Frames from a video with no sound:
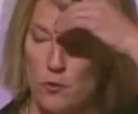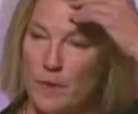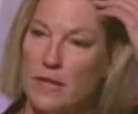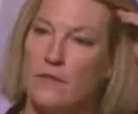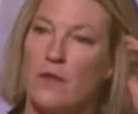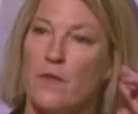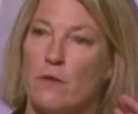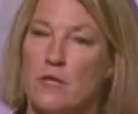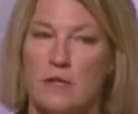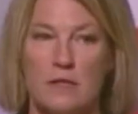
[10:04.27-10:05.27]
I don't believe that
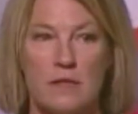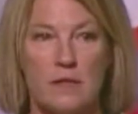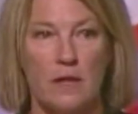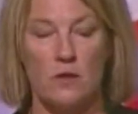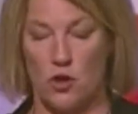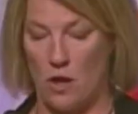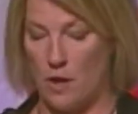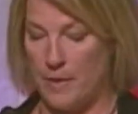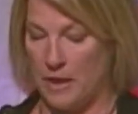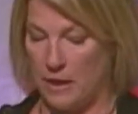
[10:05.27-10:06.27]
there is a single
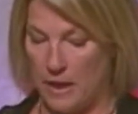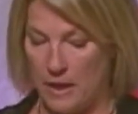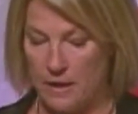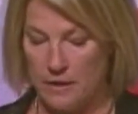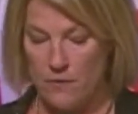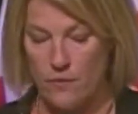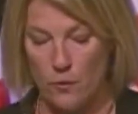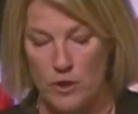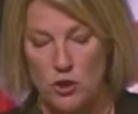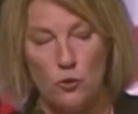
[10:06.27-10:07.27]
job in Canada
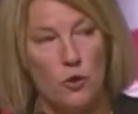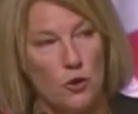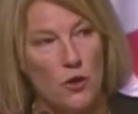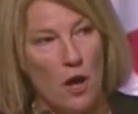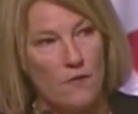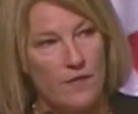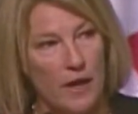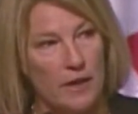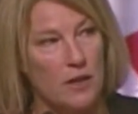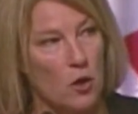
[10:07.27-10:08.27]
for which you could not
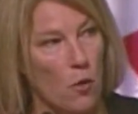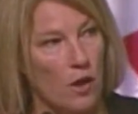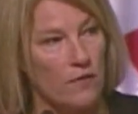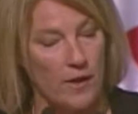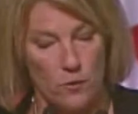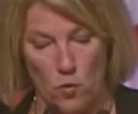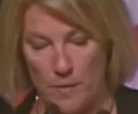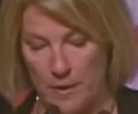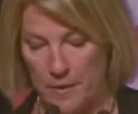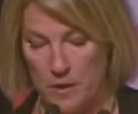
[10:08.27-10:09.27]
find a qualified
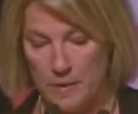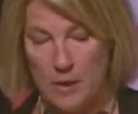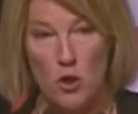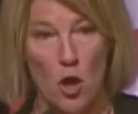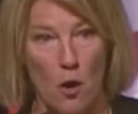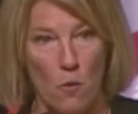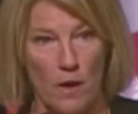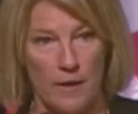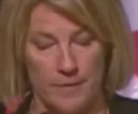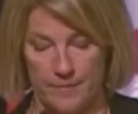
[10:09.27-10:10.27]
woman. Not
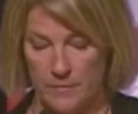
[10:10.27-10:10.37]
one.